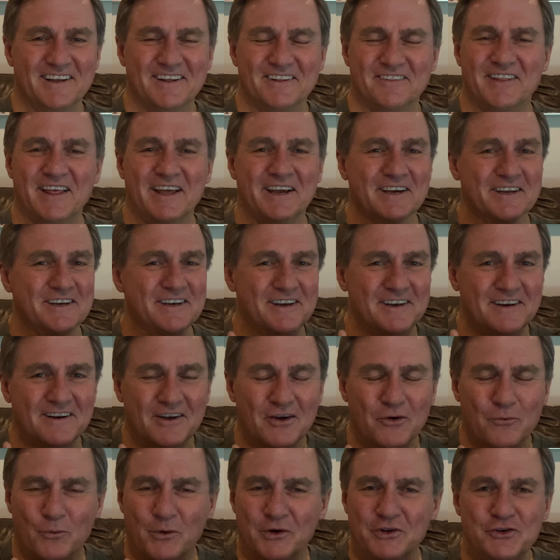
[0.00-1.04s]
they can,
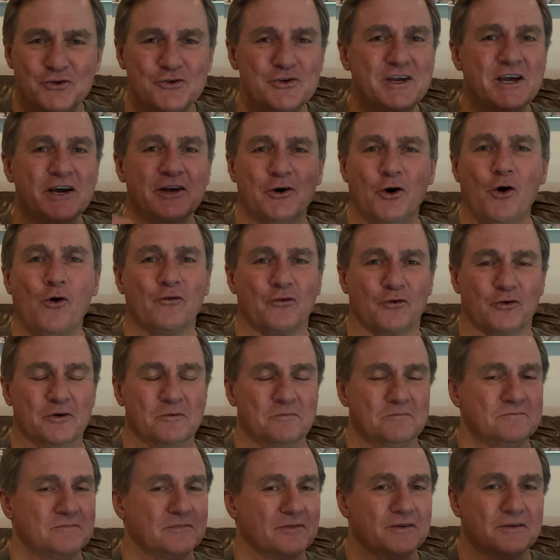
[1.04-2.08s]
when you get over
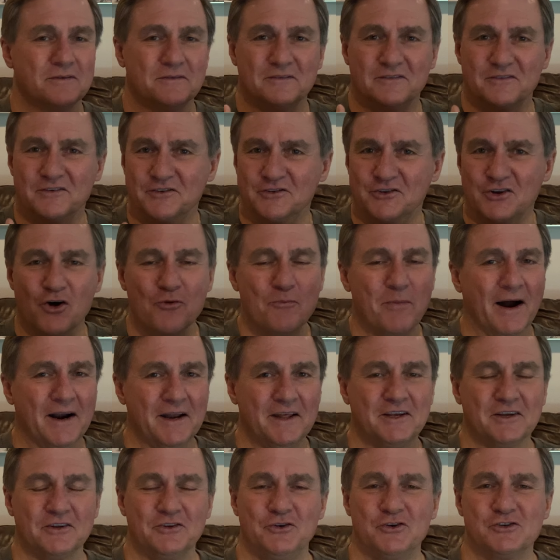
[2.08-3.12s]
them,
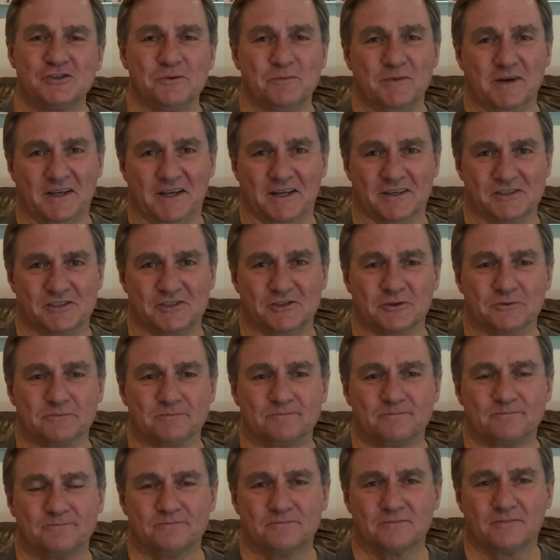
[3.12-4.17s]
nobody can use them against you.
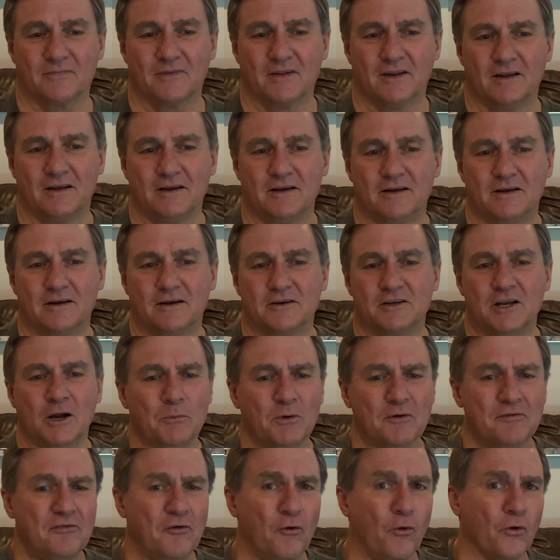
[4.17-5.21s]

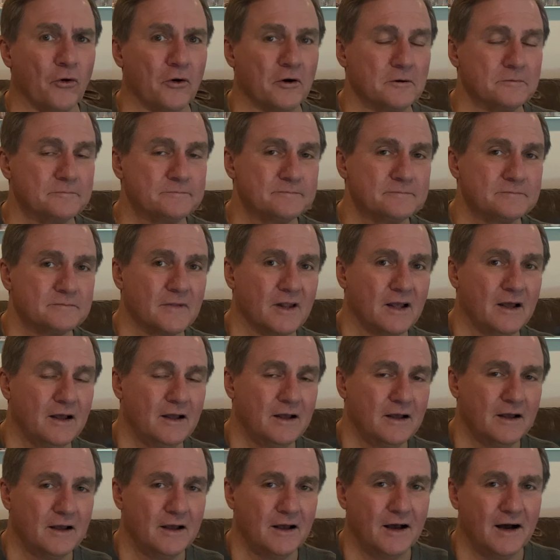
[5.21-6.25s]
Number four,
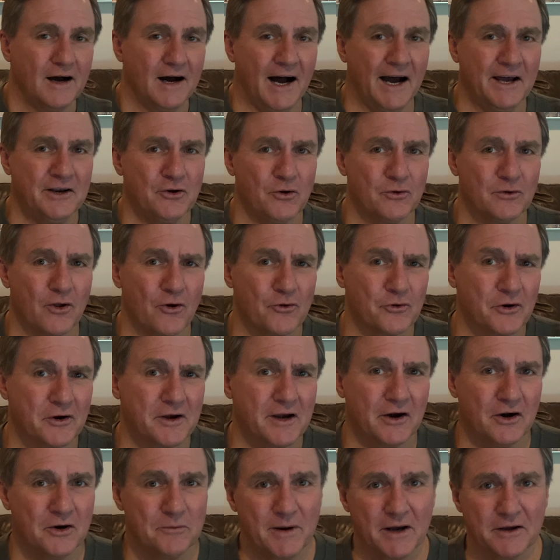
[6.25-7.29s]
I no longer
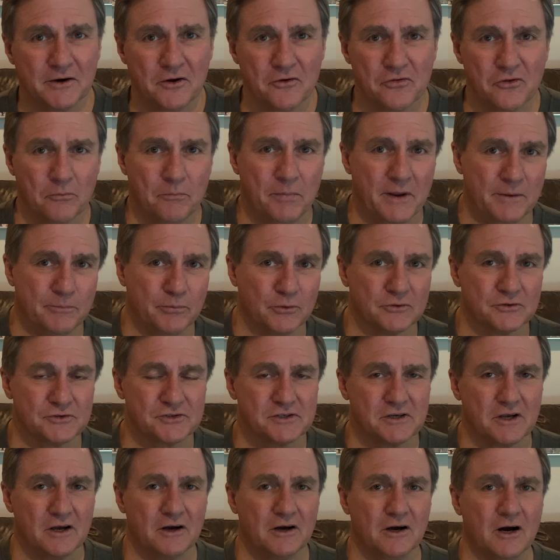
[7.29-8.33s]
care about other
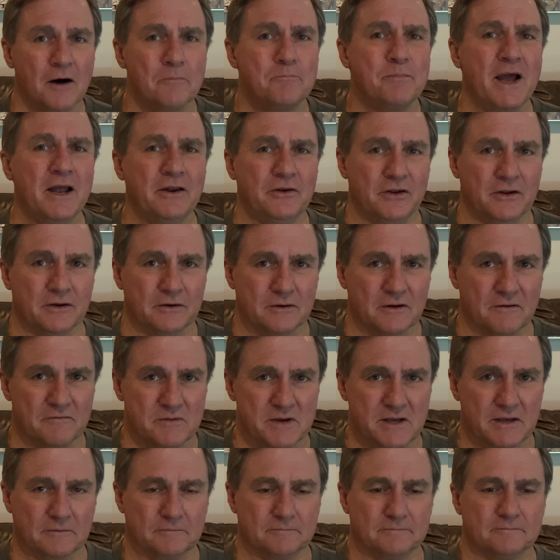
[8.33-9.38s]
people's opinion of
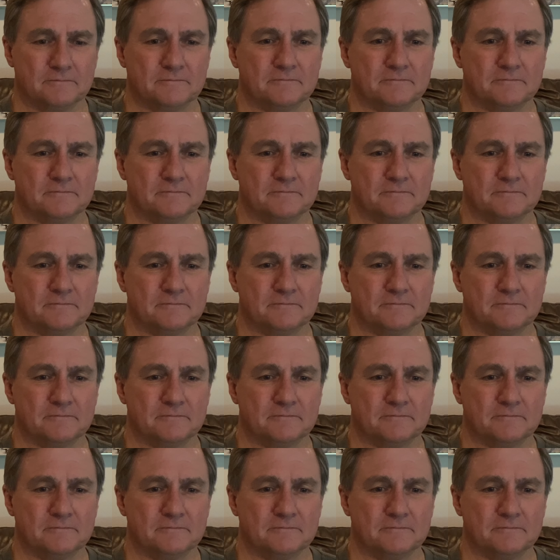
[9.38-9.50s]
me.